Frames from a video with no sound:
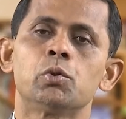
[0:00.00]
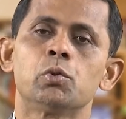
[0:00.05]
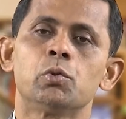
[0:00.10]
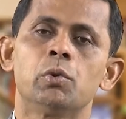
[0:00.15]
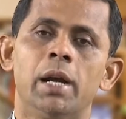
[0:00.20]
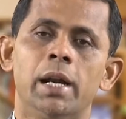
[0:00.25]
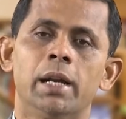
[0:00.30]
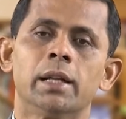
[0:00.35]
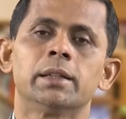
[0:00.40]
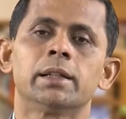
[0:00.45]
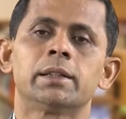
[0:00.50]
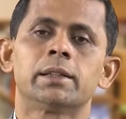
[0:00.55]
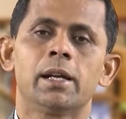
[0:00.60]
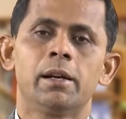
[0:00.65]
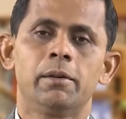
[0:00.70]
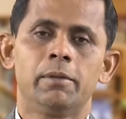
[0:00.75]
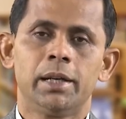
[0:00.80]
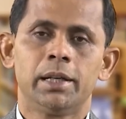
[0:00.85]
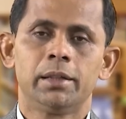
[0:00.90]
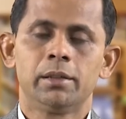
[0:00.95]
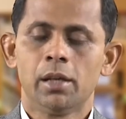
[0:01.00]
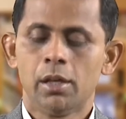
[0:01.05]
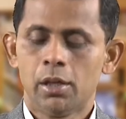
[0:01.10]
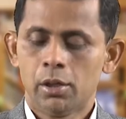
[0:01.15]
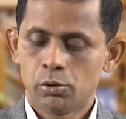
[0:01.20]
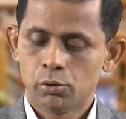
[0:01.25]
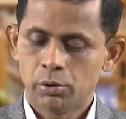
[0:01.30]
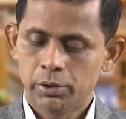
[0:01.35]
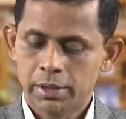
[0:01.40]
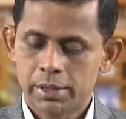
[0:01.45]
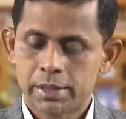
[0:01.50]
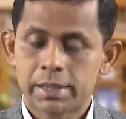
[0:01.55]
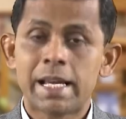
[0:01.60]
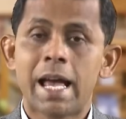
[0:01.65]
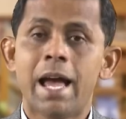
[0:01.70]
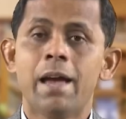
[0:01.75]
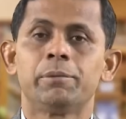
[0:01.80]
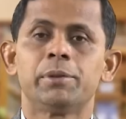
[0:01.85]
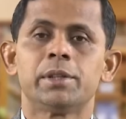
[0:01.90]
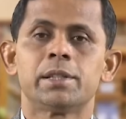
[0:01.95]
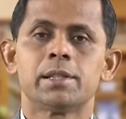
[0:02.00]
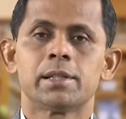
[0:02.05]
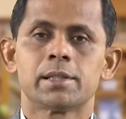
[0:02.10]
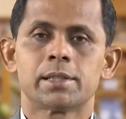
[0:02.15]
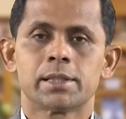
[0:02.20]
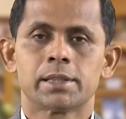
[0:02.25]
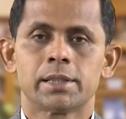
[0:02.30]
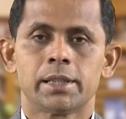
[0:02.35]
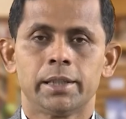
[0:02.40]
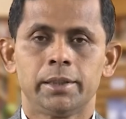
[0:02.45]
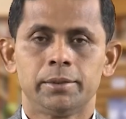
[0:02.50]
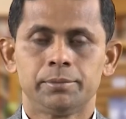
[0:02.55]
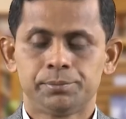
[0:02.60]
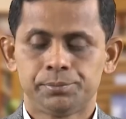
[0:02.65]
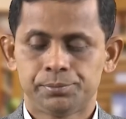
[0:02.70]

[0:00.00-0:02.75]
to another turbine. So, this gap is necessary.